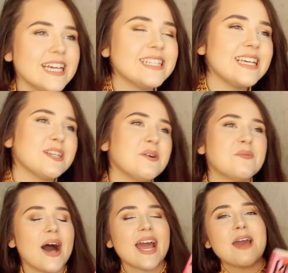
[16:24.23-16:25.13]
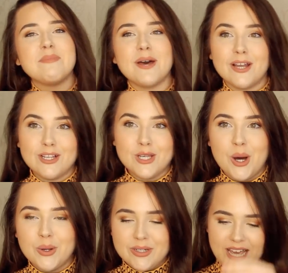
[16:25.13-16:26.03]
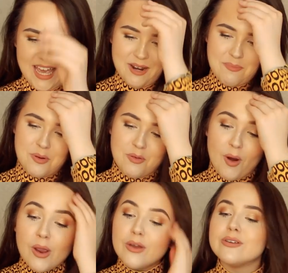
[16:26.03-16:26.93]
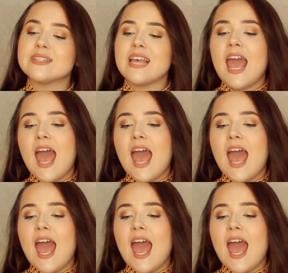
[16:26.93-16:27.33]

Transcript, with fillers: This is a Y A book told in prose.